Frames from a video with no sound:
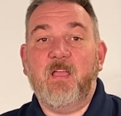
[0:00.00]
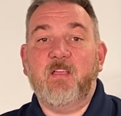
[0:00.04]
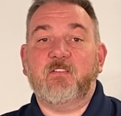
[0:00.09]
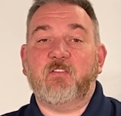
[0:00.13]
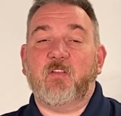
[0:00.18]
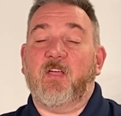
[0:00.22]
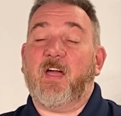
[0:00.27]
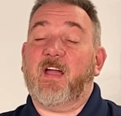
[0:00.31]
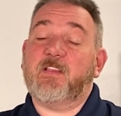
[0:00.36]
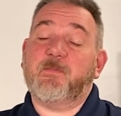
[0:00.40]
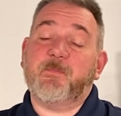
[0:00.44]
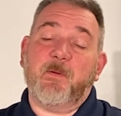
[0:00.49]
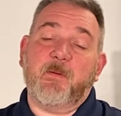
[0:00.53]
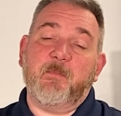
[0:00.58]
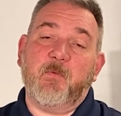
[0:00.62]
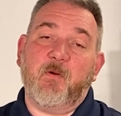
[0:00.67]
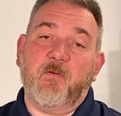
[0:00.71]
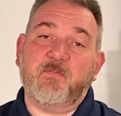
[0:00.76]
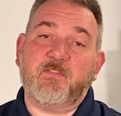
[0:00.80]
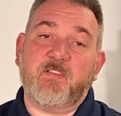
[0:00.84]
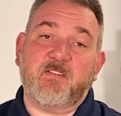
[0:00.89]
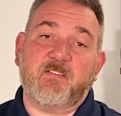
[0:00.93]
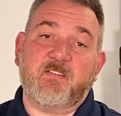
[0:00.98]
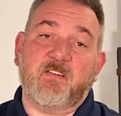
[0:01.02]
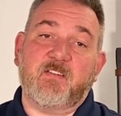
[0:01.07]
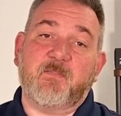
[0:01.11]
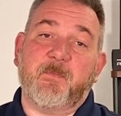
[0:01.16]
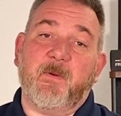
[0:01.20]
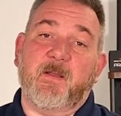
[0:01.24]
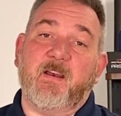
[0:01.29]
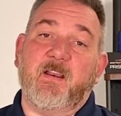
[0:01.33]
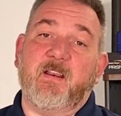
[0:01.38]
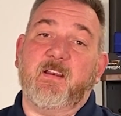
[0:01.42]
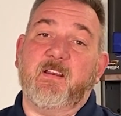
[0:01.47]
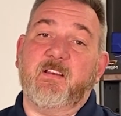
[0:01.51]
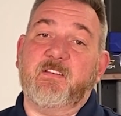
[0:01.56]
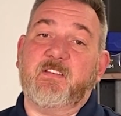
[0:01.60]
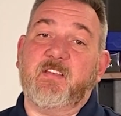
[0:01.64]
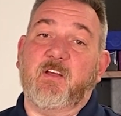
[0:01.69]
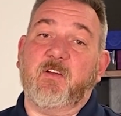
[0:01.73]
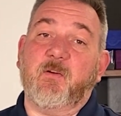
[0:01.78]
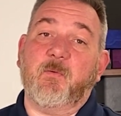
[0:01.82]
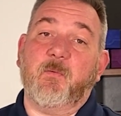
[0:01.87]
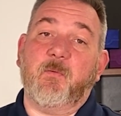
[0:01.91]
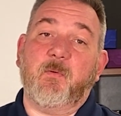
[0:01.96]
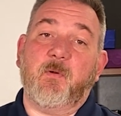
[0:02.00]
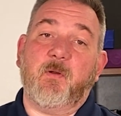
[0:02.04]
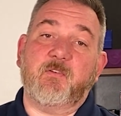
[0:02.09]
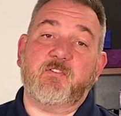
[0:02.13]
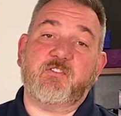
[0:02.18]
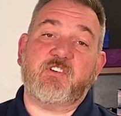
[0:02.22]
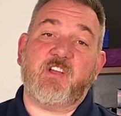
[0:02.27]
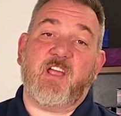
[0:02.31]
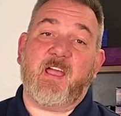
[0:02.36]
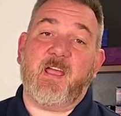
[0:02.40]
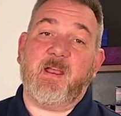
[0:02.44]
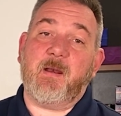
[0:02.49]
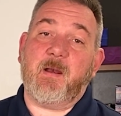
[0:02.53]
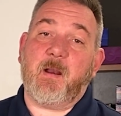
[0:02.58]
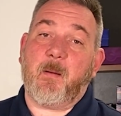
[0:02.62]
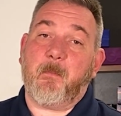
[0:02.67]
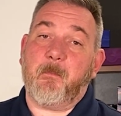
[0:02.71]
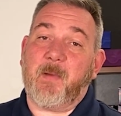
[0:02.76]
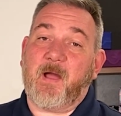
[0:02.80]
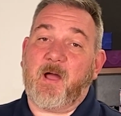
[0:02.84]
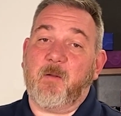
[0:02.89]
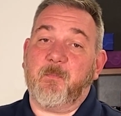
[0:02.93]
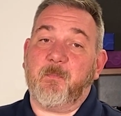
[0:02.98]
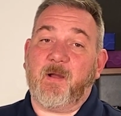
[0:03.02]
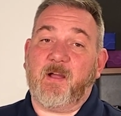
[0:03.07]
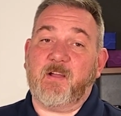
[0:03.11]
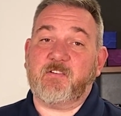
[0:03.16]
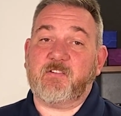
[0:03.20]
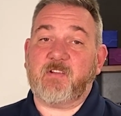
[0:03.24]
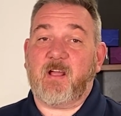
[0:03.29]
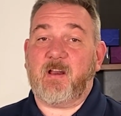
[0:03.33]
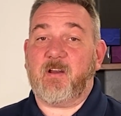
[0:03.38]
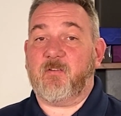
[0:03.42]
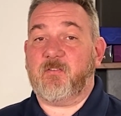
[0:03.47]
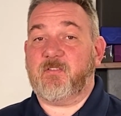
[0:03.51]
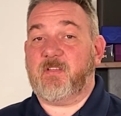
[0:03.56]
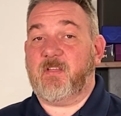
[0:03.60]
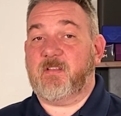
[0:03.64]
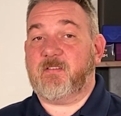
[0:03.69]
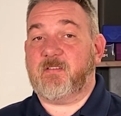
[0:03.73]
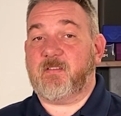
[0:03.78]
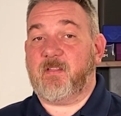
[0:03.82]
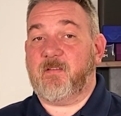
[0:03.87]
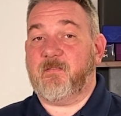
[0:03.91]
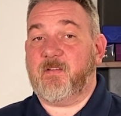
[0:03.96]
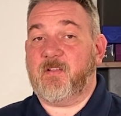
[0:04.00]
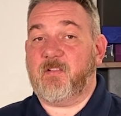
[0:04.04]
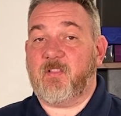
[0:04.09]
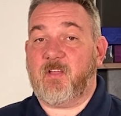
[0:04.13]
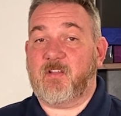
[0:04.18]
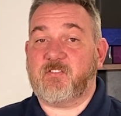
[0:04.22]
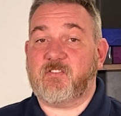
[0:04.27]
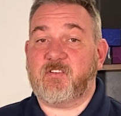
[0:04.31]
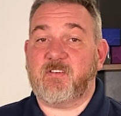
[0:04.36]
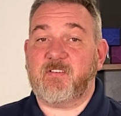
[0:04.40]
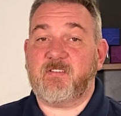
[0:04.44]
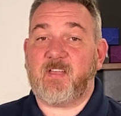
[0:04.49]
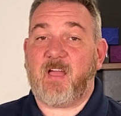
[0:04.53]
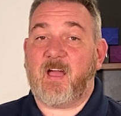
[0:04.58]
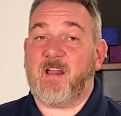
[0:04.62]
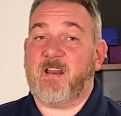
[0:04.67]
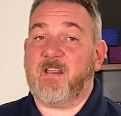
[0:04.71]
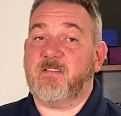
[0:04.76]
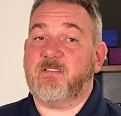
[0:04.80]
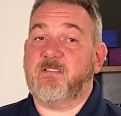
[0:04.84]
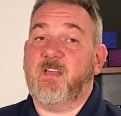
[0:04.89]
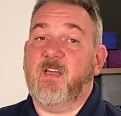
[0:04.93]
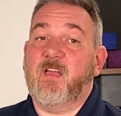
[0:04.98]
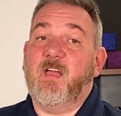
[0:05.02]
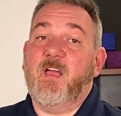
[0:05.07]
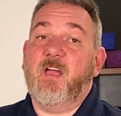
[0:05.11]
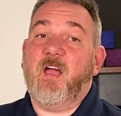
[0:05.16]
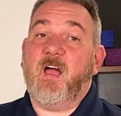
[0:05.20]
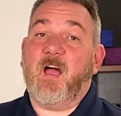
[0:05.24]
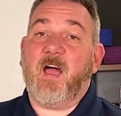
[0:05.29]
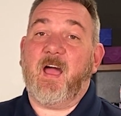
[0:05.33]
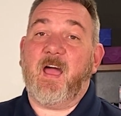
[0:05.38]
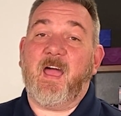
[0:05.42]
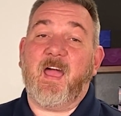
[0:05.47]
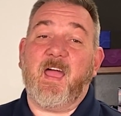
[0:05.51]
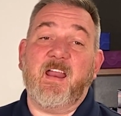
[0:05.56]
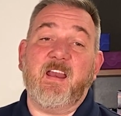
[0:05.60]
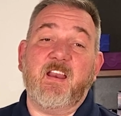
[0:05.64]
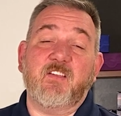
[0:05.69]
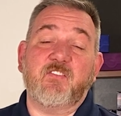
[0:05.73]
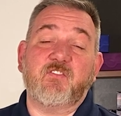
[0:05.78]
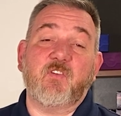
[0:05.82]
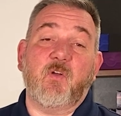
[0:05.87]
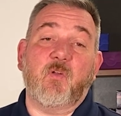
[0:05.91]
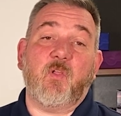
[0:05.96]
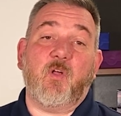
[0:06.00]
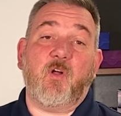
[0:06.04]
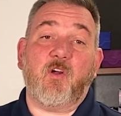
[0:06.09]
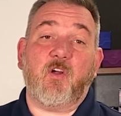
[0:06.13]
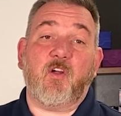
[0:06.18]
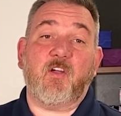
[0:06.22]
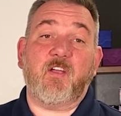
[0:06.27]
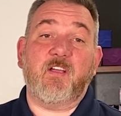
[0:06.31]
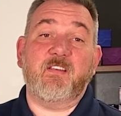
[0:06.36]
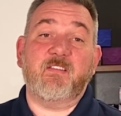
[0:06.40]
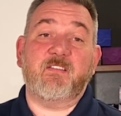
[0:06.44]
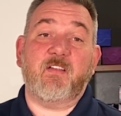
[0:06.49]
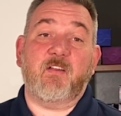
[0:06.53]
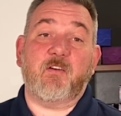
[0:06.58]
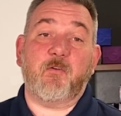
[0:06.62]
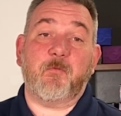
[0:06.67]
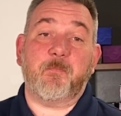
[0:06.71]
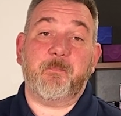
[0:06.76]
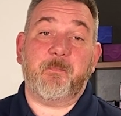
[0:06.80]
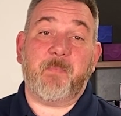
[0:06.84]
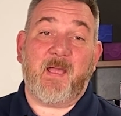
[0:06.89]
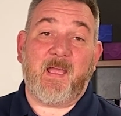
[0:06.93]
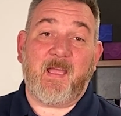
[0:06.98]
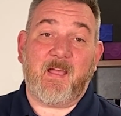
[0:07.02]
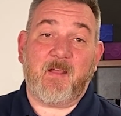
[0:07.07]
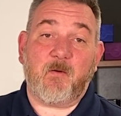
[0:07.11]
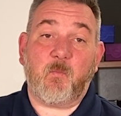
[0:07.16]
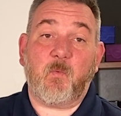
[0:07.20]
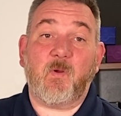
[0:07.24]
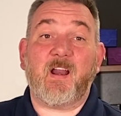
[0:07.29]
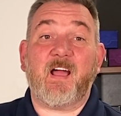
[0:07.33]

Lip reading: So that's been moved to suspended until Chain Bound by Shadows hits Living Legend status and is no longer considered banned.